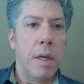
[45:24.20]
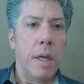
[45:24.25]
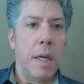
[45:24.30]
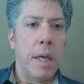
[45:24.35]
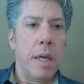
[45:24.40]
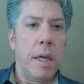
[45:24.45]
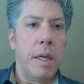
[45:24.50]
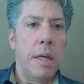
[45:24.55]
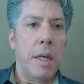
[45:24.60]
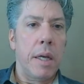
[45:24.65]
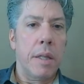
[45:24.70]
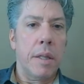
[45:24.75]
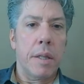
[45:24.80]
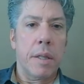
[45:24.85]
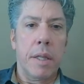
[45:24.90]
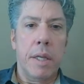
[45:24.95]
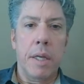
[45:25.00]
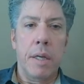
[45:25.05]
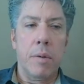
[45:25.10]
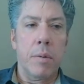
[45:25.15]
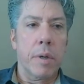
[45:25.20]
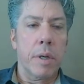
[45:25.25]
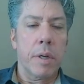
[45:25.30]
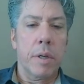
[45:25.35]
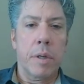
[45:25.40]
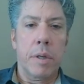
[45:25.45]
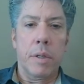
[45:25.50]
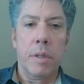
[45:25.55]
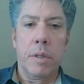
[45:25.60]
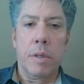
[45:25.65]
and I think we're
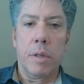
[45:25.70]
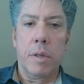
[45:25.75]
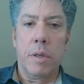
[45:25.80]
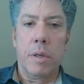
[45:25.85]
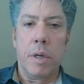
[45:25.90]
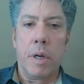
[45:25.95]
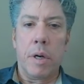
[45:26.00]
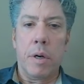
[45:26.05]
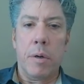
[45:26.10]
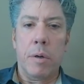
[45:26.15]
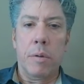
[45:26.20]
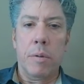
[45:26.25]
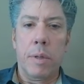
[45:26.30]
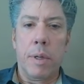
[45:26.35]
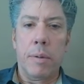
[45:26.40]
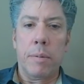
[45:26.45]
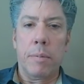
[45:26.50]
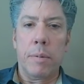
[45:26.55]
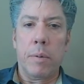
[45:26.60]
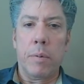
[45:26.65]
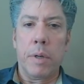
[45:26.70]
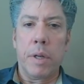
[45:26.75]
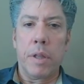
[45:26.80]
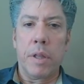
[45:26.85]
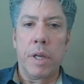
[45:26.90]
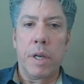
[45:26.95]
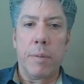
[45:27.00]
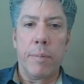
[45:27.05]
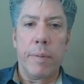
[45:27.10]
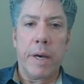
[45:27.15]
good to go. Um, I, I want to
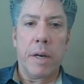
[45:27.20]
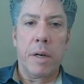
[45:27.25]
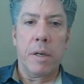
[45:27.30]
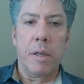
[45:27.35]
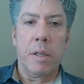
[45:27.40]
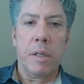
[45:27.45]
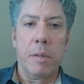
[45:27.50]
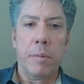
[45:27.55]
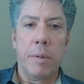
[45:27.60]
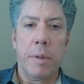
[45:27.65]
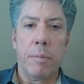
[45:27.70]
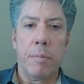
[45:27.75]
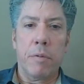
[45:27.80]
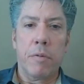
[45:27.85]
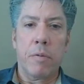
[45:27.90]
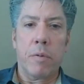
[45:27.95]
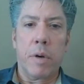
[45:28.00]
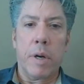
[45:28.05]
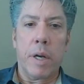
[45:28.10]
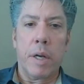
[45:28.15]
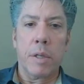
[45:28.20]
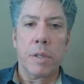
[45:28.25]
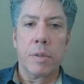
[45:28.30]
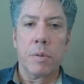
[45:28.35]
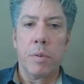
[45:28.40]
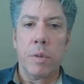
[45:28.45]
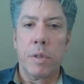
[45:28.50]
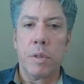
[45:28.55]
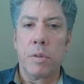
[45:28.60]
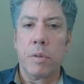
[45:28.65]
think about it a little bit before I
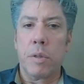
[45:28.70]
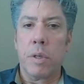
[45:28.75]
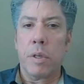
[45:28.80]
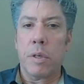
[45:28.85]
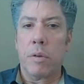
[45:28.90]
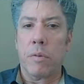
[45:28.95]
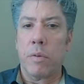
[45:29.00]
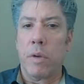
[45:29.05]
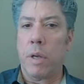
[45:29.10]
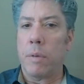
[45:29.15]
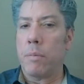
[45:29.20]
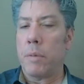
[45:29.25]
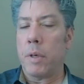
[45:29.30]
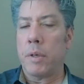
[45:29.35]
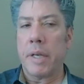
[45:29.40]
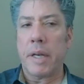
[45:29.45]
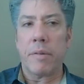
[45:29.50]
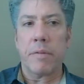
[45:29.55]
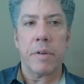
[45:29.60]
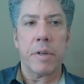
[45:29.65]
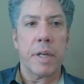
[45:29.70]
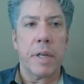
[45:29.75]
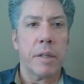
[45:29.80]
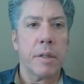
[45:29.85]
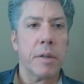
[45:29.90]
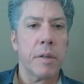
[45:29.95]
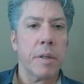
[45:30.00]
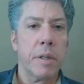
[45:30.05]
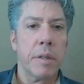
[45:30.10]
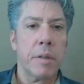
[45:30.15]
switch into run mode after
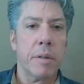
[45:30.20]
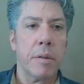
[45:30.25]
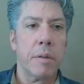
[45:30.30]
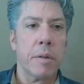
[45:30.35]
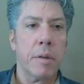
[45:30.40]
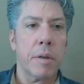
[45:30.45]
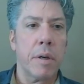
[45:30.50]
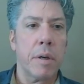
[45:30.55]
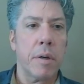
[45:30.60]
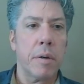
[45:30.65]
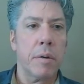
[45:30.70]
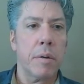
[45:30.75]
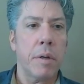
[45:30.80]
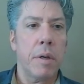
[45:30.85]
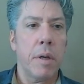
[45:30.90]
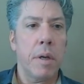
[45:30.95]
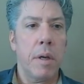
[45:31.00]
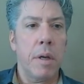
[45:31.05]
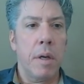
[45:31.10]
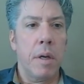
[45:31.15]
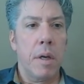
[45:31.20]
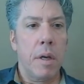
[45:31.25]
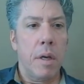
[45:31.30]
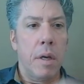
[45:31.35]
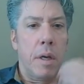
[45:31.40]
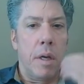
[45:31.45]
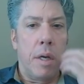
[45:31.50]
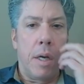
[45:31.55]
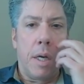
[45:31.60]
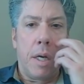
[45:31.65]
downloading the, the code.
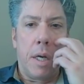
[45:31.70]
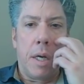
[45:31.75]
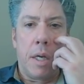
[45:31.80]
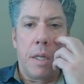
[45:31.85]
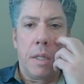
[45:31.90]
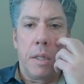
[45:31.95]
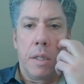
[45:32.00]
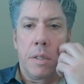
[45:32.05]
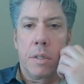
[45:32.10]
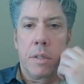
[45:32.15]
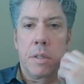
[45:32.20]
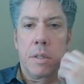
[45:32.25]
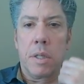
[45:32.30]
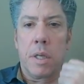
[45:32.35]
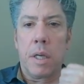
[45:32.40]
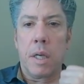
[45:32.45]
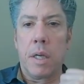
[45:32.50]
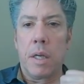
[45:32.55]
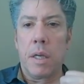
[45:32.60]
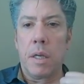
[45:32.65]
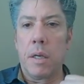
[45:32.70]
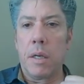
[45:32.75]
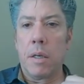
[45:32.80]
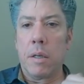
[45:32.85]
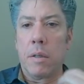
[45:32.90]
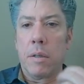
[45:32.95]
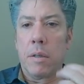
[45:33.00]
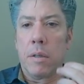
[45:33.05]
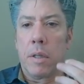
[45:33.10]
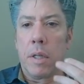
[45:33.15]
Uh, let's see.
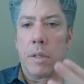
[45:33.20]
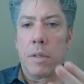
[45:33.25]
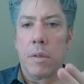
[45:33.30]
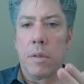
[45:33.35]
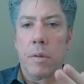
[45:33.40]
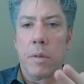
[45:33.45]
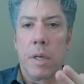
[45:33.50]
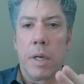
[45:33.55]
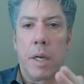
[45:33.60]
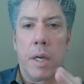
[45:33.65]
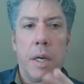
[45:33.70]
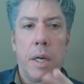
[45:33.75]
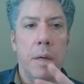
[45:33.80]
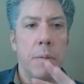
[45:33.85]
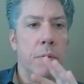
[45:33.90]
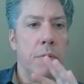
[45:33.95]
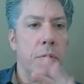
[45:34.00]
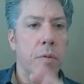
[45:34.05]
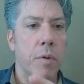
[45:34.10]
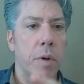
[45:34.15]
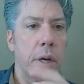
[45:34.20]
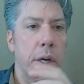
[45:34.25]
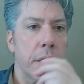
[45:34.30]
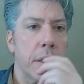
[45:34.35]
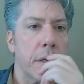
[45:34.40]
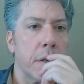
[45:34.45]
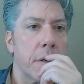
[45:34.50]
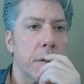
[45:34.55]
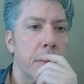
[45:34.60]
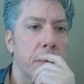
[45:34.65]
That's okay. Before
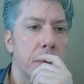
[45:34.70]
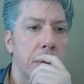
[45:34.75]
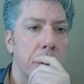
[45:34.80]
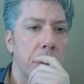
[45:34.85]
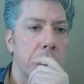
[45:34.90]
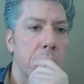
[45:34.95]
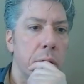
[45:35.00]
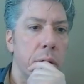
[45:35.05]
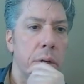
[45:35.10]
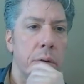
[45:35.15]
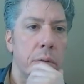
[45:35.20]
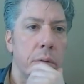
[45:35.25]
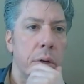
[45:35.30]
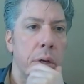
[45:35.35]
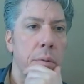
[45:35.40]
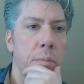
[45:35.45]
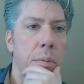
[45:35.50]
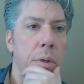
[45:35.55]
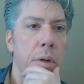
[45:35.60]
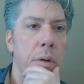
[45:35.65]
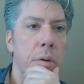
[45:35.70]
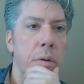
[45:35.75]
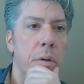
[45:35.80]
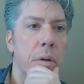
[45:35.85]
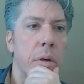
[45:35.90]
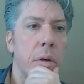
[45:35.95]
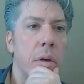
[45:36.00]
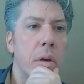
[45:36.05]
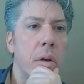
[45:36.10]
I go into run mode,